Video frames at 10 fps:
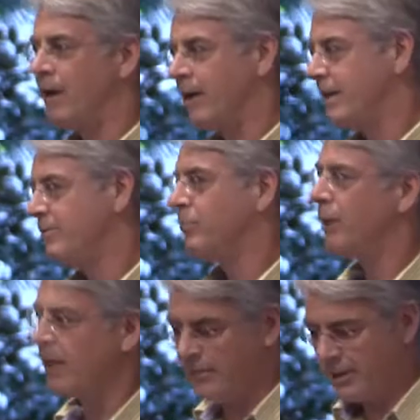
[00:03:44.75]
uneven
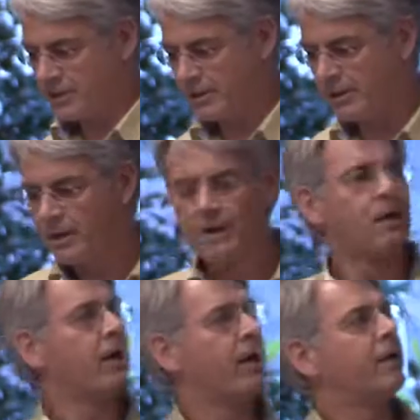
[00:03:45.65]
by region.
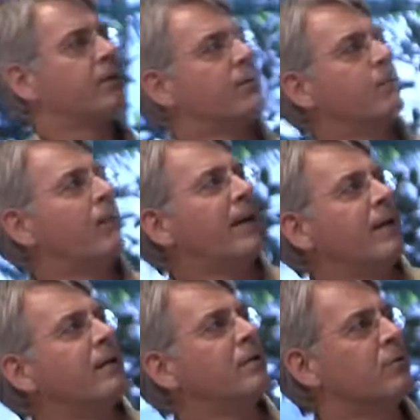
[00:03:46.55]
Here are the
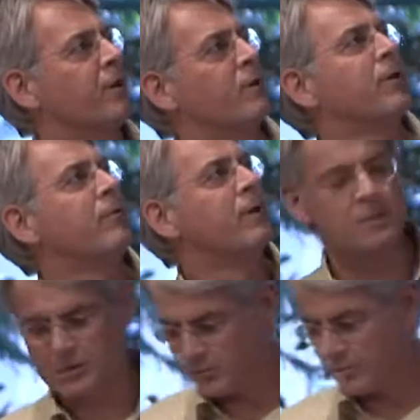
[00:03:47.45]
main developing
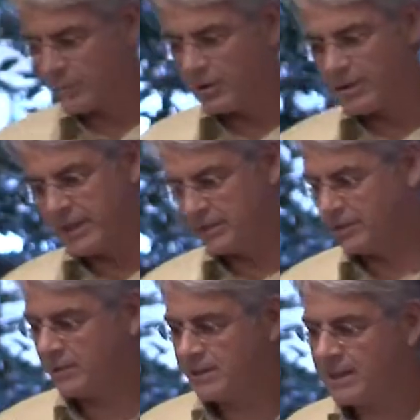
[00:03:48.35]
regions of the world, and as you can